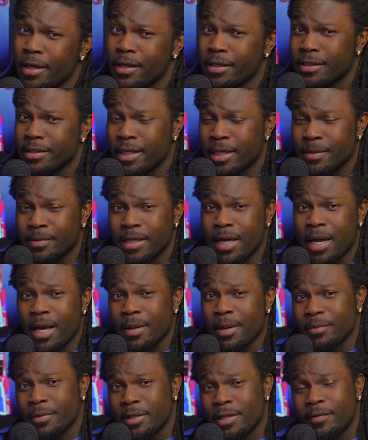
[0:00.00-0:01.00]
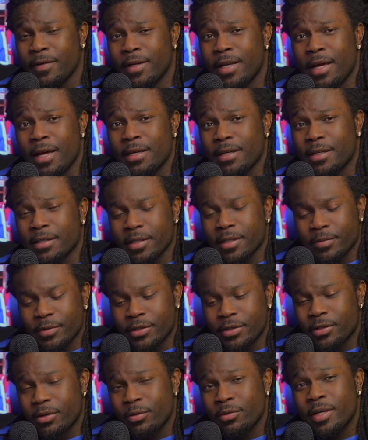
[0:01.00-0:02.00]
Same time, leave a like because I'm
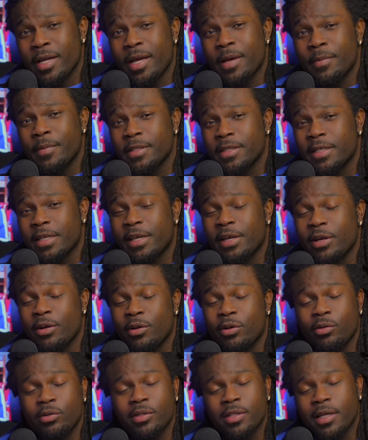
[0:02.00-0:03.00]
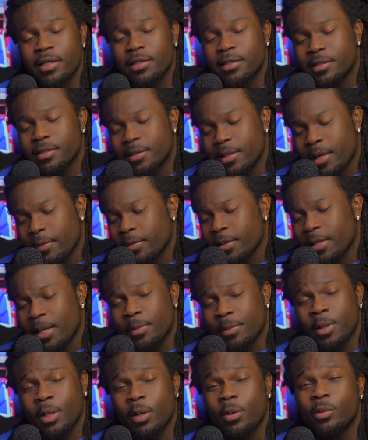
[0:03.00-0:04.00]
so damn insecure, and those likes definitely let
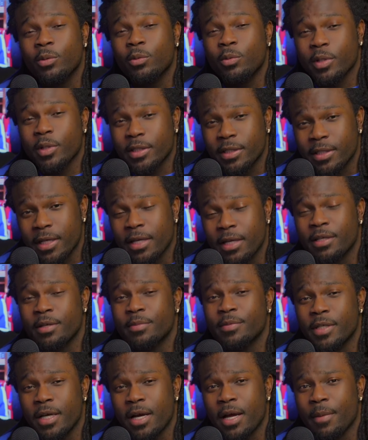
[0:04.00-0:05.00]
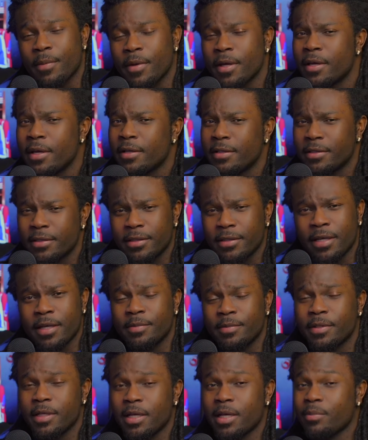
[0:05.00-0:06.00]
me know I'm doing a stand up job. Same
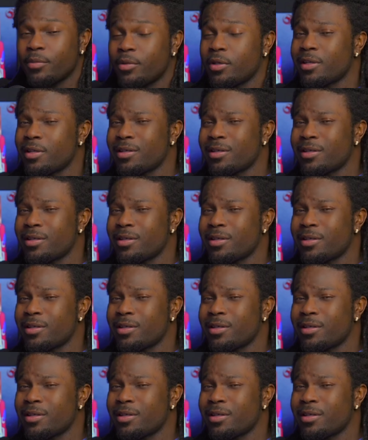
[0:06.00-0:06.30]
time, you